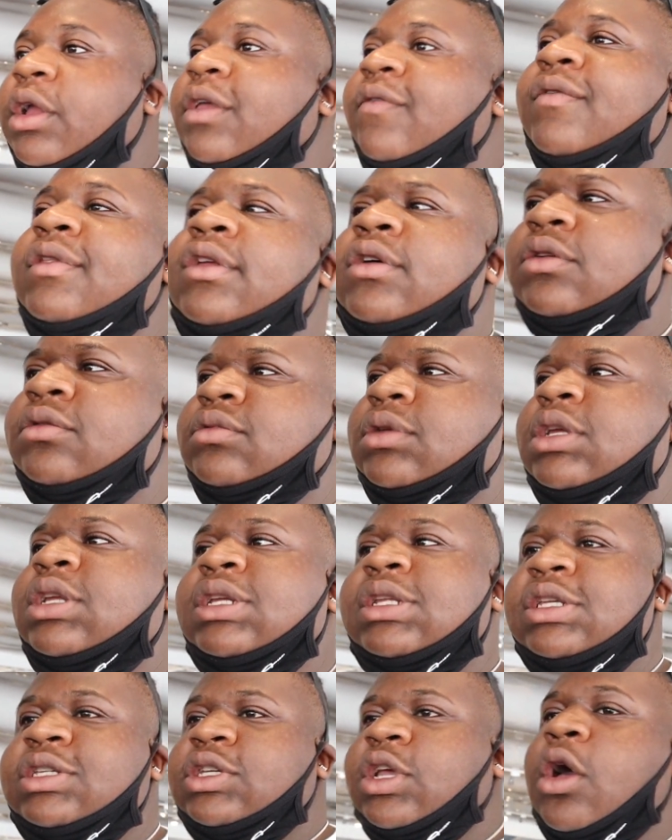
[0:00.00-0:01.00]
Even though none of
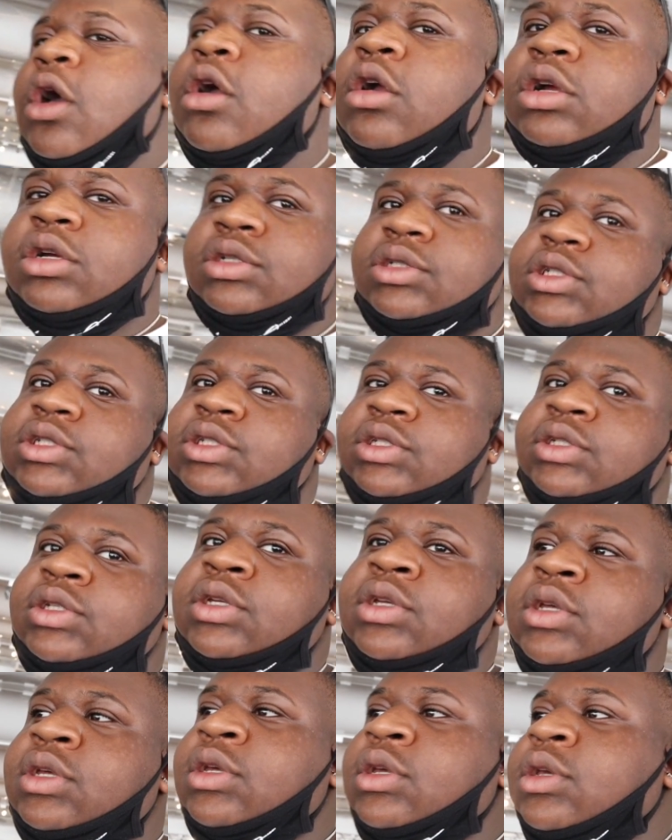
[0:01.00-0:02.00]
these cars,
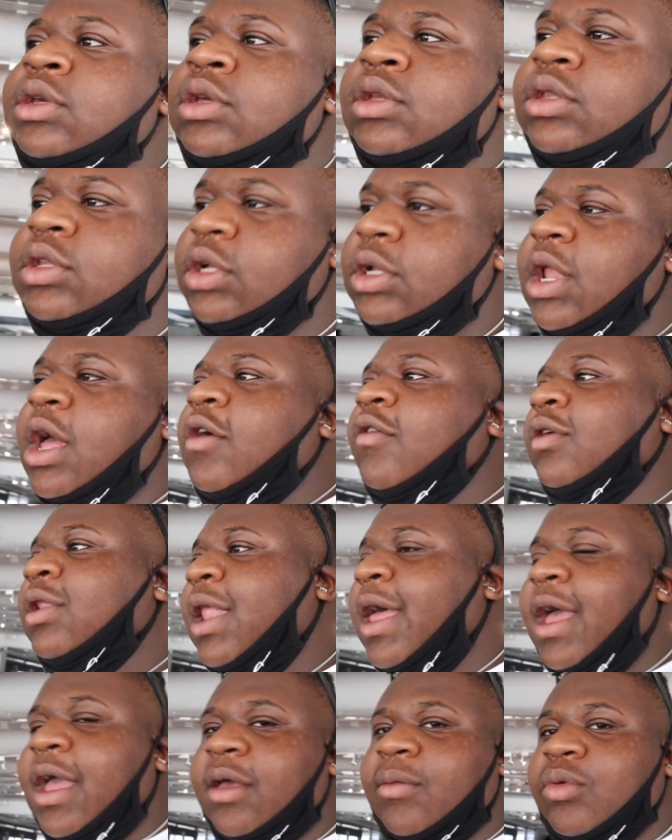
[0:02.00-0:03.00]
they're not
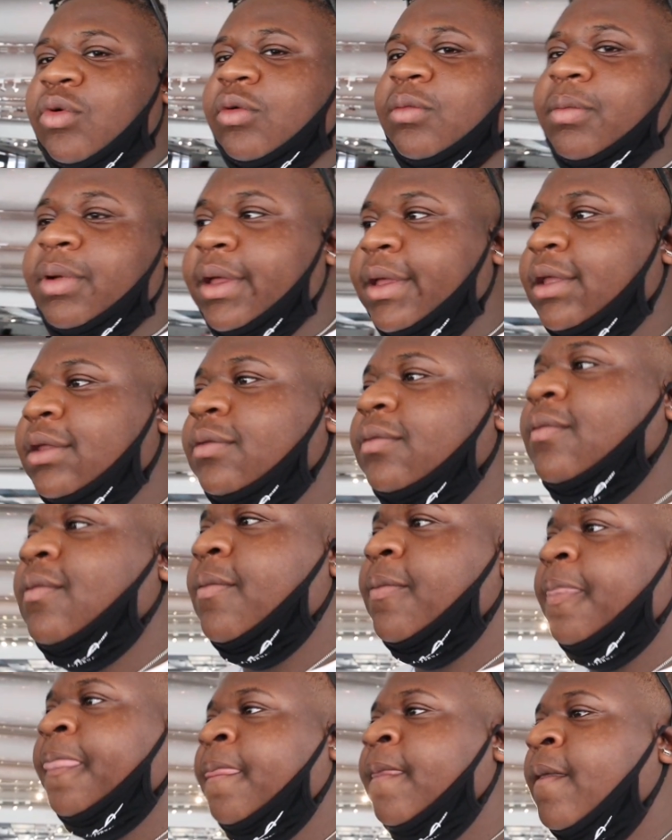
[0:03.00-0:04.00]
reliable, but
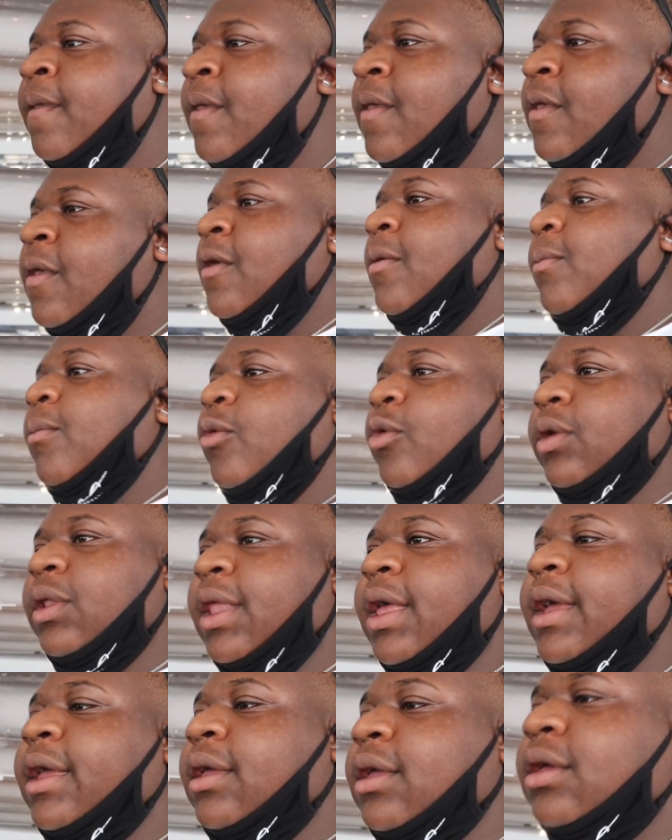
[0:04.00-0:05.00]
more
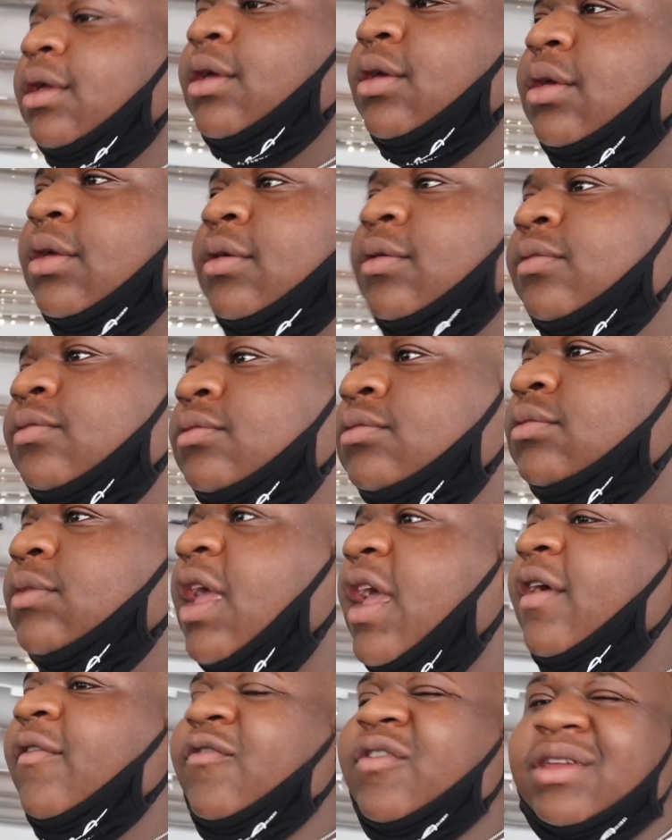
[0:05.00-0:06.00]
like
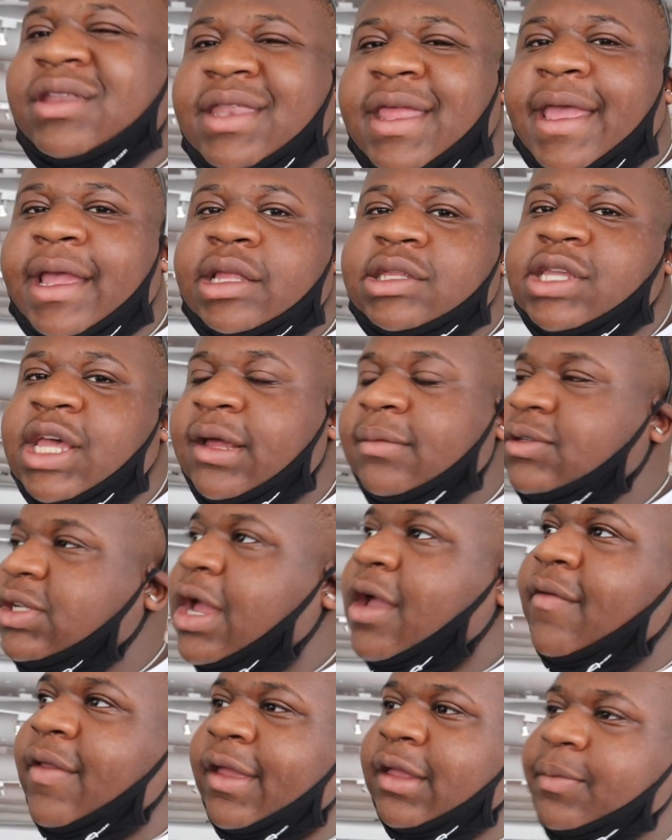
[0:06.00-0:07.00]
everyday type
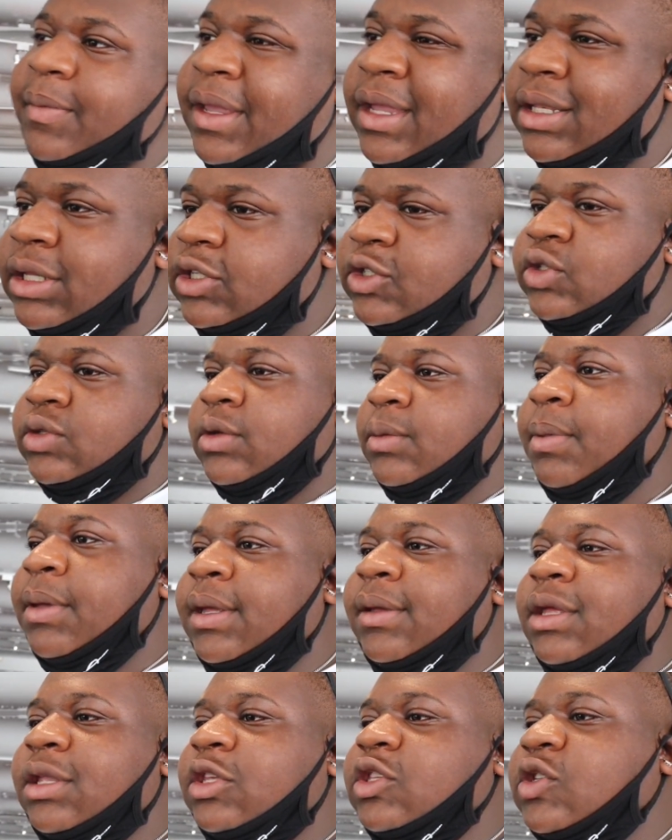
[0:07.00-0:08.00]
drive, like picking
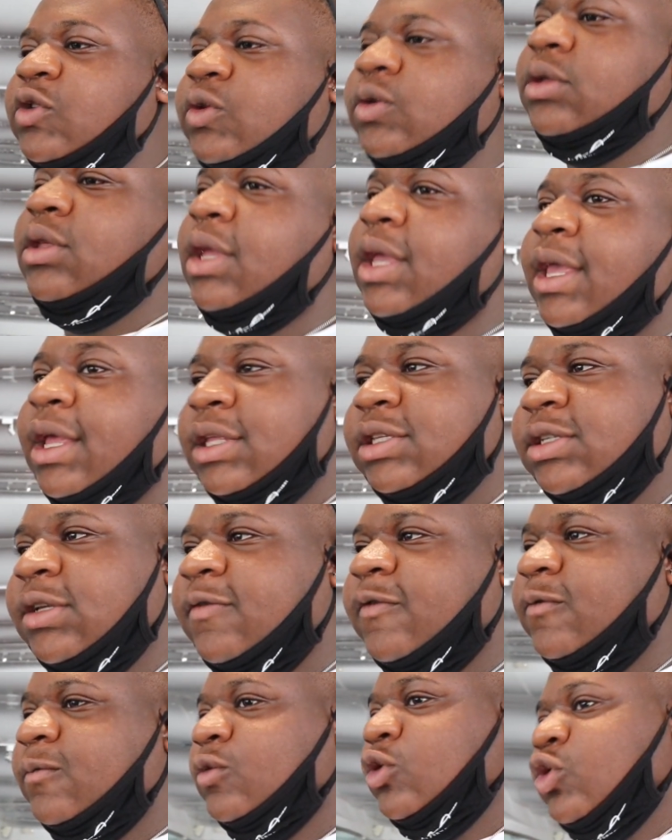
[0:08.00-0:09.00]
the kids up
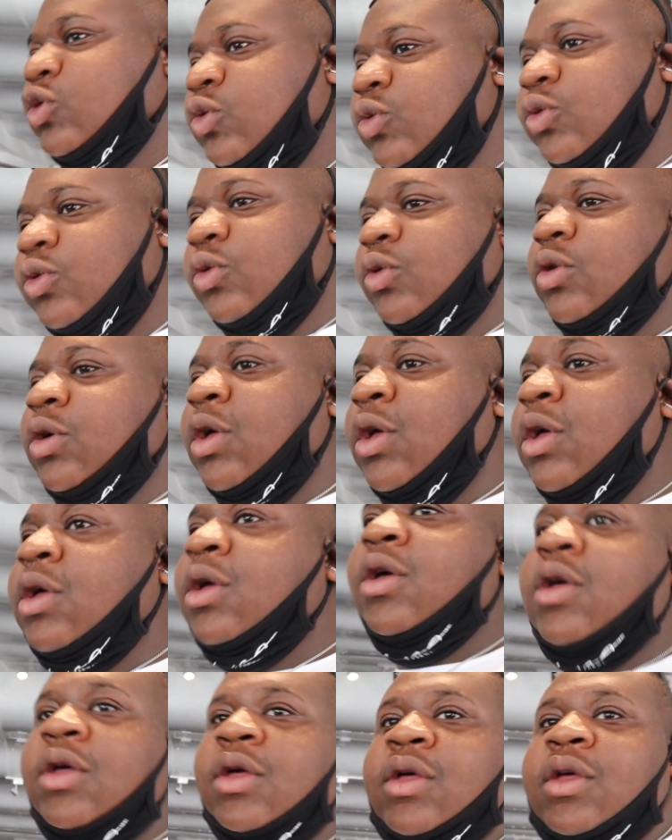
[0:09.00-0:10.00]
from school,
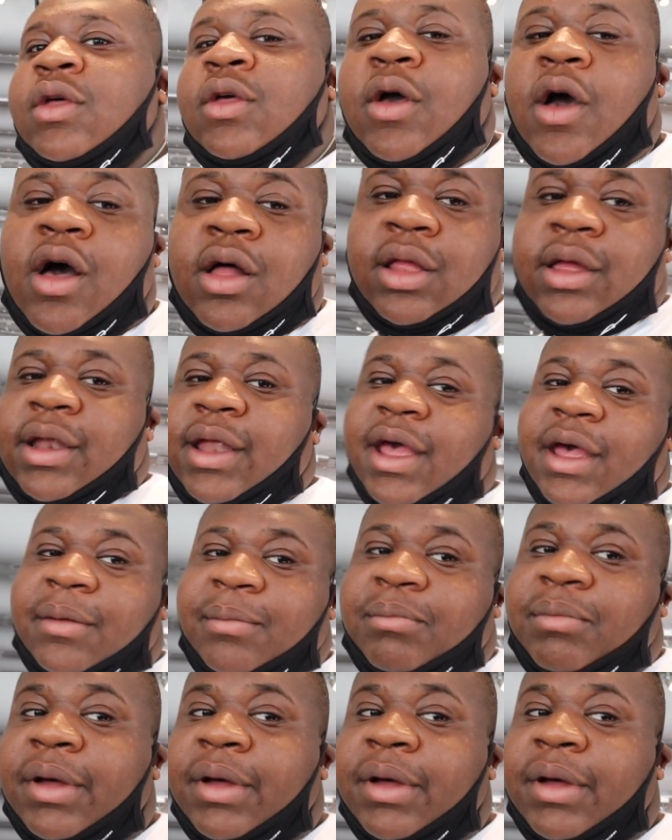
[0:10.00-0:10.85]
all of that.